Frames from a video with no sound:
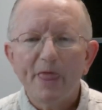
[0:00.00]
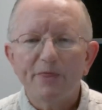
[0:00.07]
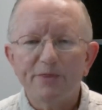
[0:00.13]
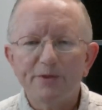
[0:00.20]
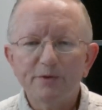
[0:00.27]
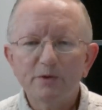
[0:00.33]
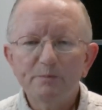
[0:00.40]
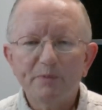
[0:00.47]

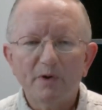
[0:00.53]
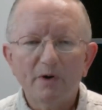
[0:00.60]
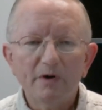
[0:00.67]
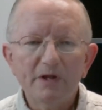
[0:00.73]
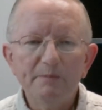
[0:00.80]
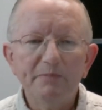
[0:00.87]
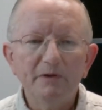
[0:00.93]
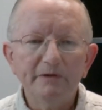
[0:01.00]

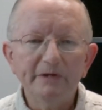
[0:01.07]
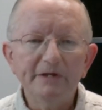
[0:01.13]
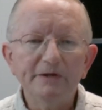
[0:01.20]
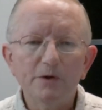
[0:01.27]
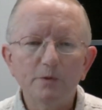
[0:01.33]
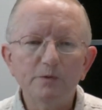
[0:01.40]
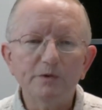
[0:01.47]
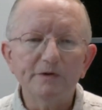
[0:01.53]
third-party building
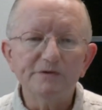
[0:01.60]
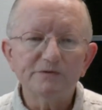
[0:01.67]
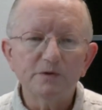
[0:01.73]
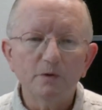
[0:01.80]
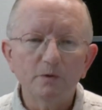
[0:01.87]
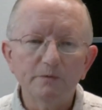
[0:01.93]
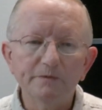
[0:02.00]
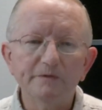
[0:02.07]
code
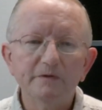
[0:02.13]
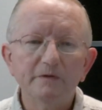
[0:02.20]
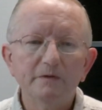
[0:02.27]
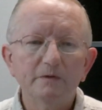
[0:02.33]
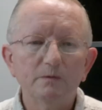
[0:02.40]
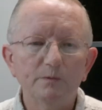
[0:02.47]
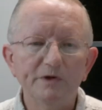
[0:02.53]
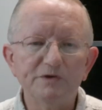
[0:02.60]
consultant,
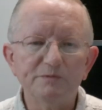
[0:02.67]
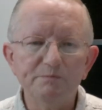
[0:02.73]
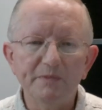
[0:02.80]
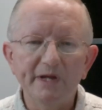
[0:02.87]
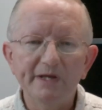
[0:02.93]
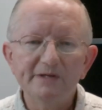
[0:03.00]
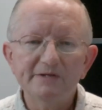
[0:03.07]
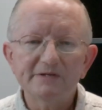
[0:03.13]
which
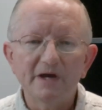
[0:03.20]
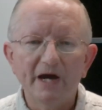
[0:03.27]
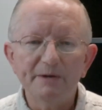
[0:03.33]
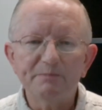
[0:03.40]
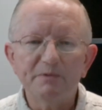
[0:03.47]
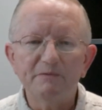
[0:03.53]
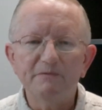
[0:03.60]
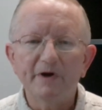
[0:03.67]
means I
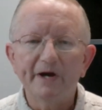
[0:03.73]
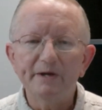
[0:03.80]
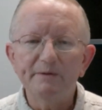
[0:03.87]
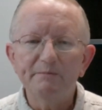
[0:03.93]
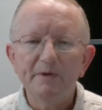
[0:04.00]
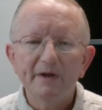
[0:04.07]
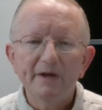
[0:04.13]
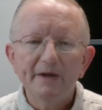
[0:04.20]
provide
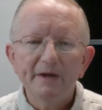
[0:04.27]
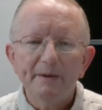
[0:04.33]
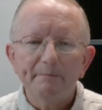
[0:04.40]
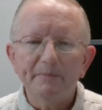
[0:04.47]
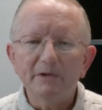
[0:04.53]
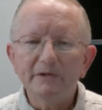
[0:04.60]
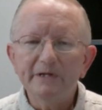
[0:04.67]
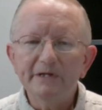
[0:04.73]

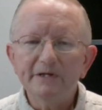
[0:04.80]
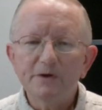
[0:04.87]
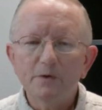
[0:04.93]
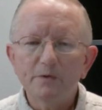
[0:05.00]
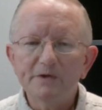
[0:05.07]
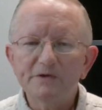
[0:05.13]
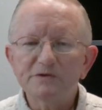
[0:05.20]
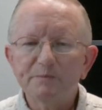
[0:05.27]
building
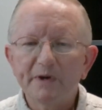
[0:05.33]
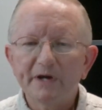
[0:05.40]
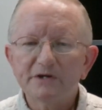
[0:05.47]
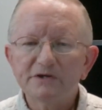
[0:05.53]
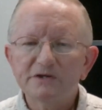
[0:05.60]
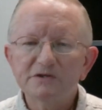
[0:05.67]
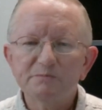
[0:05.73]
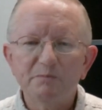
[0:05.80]
code
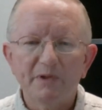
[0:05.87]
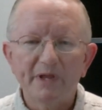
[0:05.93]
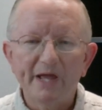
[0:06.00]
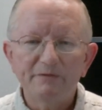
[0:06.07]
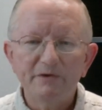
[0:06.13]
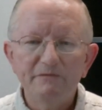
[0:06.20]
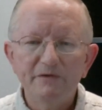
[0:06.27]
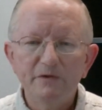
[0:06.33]
inspections,
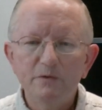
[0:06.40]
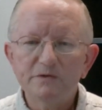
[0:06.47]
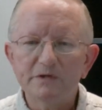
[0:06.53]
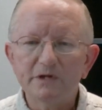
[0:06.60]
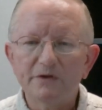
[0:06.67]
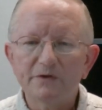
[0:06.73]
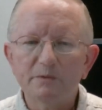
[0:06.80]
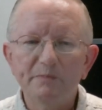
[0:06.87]
plan reviews,
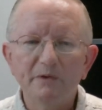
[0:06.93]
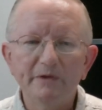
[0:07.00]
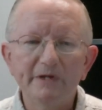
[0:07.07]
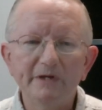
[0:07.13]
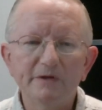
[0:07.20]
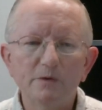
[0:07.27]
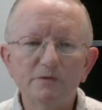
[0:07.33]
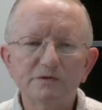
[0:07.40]
and other
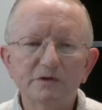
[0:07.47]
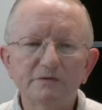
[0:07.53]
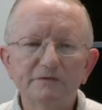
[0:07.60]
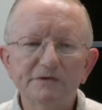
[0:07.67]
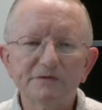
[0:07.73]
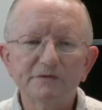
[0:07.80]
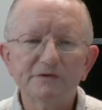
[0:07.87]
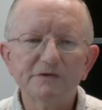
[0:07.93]
building code
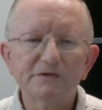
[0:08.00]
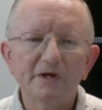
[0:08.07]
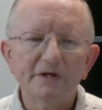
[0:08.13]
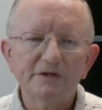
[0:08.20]
services